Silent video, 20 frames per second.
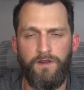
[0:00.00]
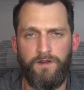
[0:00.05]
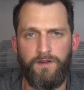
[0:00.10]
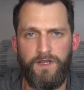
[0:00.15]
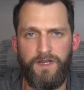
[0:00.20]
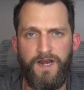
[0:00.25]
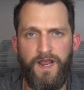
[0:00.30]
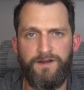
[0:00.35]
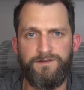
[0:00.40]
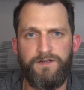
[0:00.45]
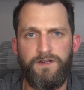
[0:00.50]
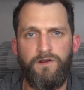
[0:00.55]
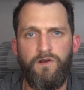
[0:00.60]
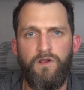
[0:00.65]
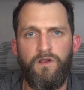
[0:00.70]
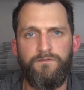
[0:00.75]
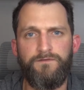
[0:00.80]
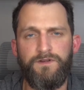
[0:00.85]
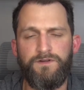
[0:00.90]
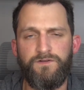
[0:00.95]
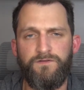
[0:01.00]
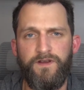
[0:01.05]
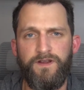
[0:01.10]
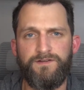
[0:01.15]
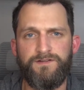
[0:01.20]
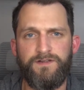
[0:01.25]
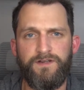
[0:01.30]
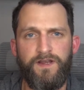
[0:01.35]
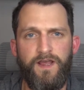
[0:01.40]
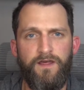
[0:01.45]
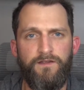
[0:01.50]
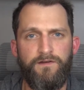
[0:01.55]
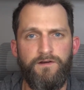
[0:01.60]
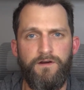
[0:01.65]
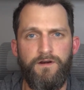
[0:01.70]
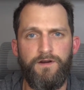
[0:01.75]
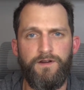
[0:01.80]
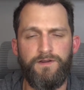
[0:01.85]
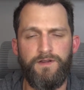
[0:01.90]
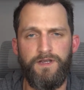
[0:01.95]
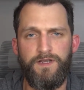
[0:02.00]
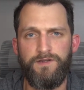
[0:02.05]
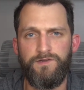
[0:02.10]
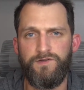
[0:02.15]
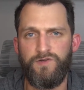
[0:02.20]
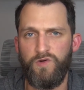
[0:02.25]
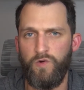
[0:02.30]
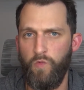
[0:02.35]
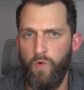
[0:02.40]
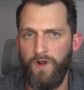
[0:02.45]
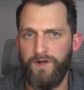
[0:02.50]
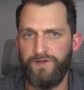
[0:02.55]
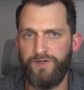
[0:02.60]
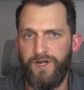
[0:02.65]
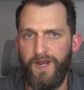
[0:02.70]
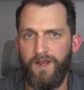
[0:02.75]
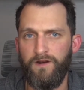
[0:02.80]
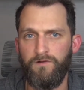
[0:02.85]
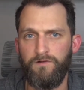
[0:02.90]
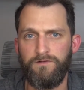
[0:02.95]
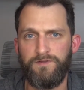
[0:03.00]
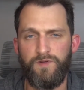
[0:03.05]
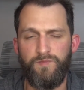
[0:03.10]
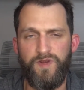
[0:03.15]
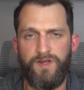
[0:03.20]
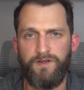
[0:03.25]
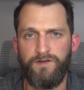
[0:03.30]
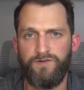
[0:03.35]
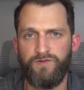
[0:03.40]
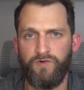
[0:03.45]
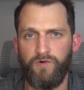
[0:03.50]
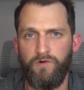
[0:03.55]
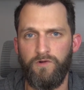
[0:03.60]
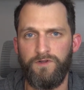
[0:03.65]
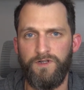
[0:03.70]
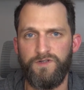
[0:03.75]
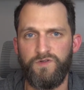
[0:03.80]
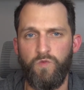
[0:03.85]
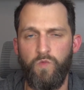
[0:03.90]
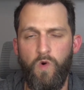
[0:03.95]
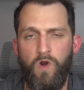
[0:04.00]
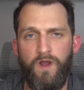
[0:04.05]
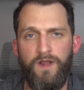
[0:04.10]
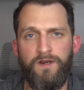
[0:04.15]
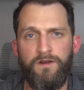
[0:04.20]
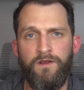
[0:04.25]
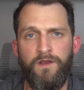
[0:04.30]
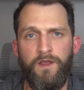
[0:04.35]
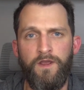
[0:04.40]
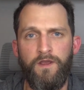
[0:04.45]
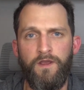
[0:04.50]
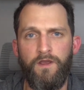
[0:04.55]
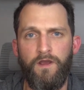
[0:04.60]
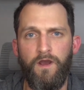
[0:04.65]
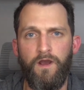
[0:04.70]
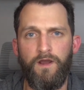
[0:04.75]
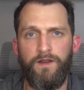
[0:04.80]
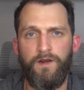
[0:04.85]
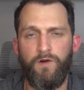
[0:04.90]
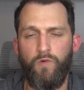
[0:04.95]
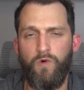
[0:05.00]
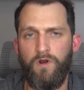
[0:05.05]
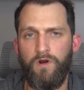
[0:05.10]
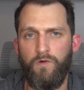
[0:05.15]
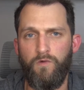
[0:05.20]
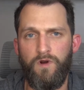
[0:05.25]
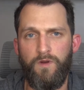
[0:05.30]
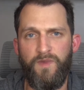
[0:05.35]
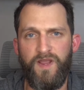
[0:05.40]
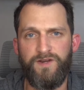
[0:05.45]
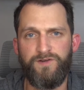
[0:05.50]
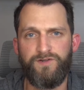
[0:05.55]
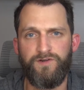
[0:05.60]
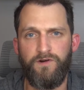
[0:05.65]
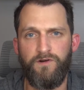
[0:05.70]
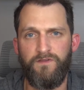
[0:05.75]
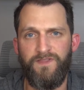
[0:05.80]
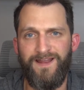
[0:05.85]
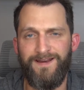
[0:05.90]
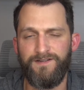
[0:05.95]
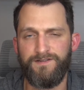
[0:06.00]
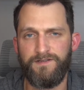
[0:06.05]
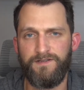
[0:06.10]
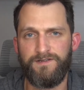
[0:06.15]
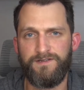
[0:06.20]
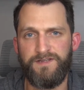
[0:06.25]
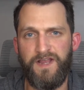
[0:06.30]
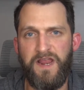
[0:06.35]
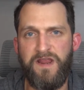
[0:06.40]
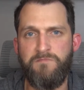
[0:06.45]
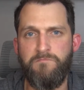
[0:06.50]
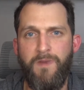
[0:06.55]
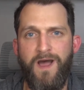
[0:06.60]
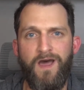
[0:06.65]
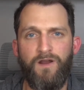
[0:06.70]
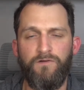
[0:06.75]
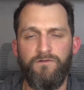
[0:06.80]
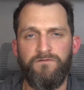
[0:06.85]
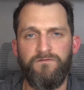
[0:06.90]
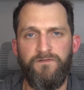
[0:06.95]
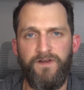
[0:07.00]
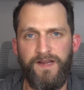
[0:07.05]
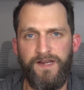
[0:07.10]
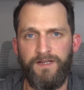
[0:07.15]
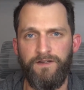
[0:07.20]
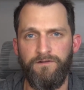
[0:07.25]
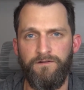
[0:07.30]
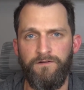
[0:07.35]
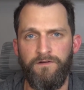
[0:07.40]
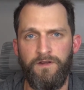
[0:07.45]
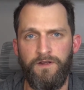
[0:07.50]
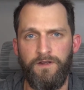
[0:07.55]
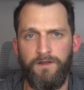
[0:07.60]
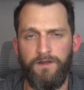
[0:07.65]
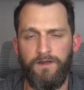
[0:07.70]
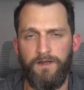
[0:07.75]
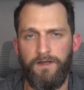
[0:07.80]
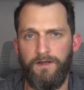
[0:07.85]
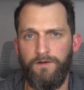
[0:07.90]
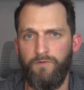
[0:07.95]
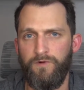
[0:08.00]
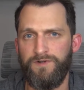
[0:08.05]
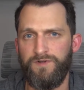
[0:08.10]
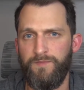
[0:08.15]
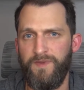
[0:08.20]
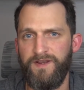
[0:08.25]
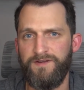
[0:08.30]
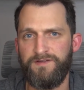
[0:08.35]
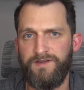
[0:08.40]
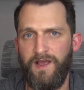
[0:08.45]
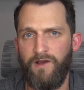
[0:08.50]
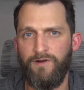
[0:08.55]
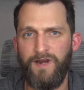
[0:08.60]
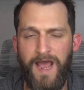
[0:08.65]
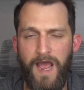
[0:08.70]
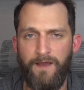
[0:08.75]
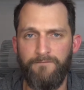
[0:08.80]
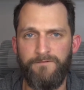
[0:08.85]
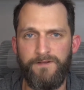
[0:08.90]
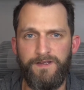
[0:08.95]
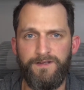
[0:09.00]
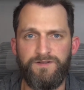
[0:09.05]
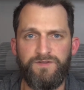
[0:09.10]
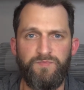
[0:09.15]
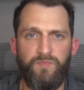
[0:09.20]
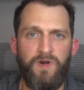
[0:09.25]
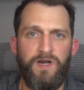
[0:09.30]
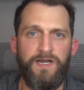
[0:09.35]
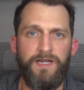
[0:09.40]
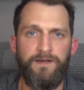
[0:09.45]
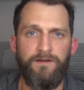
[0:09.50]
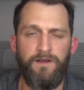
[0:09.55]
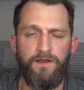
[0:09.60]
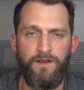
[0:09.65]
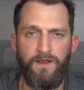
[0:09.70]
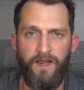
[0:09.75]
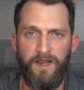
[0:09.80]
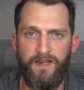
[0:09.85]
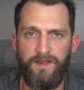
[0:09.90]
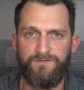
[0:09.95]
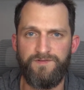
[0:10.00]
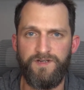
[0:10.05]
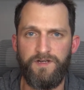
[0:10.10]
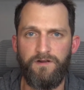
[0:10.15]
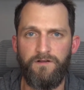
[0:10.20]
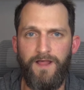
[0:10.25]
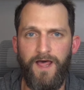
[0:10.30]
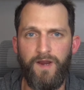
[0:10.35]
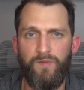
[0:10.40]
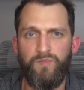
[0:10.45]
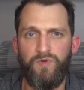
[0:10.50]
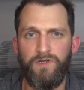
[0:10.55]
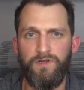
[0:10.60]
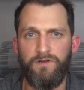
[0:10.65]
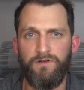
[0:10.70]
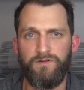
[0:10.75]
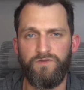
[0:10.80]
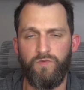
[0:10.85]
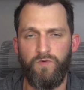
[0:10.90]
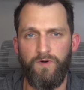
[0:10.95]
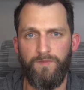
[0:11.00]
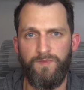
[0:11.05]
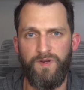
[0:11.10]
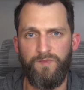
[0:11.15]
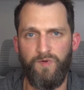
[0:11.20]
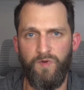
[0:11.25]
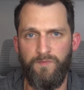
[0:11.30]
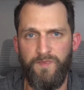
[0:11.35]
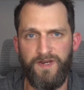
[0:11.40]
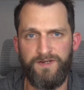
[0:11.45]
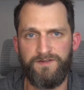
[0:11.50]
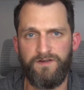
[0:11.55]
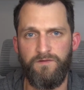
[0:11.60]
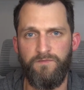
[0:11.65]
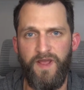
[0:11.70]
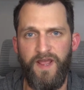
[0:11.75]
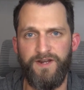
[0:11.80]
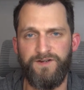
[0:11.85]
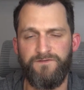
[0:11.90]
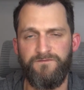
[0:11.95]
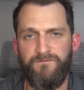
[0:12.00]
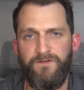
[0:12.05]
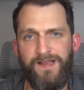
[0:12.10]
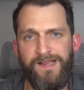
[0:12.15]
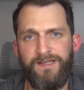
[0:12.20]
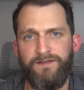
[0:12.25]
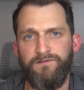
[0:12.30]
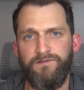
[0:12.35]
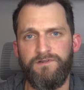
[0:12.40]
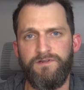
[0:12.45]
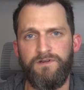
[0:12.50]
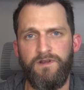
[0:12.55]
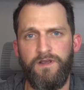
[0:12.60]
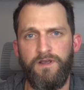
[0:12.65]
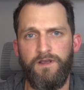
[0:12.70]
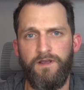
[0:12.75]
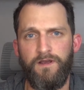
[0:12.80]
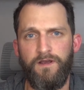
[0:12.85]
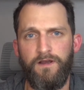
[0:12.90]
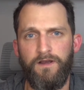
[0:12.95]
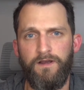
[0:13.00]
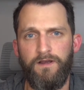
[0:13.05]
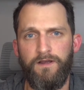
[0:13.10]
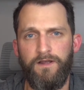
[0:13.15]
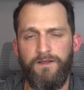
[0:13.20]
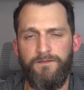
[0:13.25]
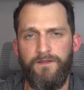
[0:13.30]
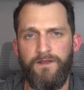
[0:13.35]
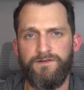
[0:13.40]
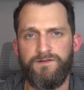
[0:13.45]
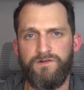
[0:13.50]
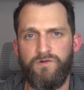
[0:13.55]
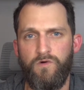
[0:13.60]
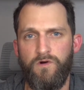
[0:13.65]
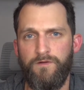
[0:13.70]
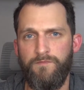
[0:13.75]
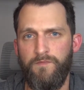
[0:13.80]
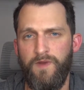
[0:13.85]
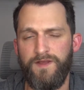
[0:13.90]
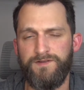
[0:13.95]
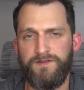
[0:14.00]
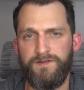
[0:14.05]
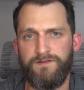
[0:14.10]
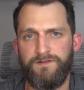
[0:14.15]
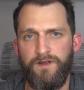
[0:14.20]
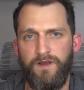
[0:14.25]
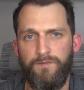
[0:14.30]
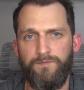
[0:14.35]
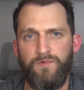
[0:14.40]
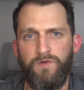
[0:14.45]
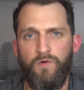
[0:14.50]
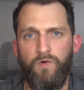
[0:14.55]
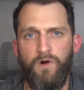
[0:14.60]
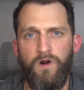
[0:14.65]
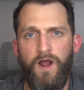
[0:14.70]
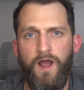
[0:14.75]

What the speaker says: connecting all of these fans together into one channel to be controlled as one, you're going to want to make sure that it's the same model fan, which may sound obvious, but I have seen a lot of builds where people mix and match fans, and that sort of messes up your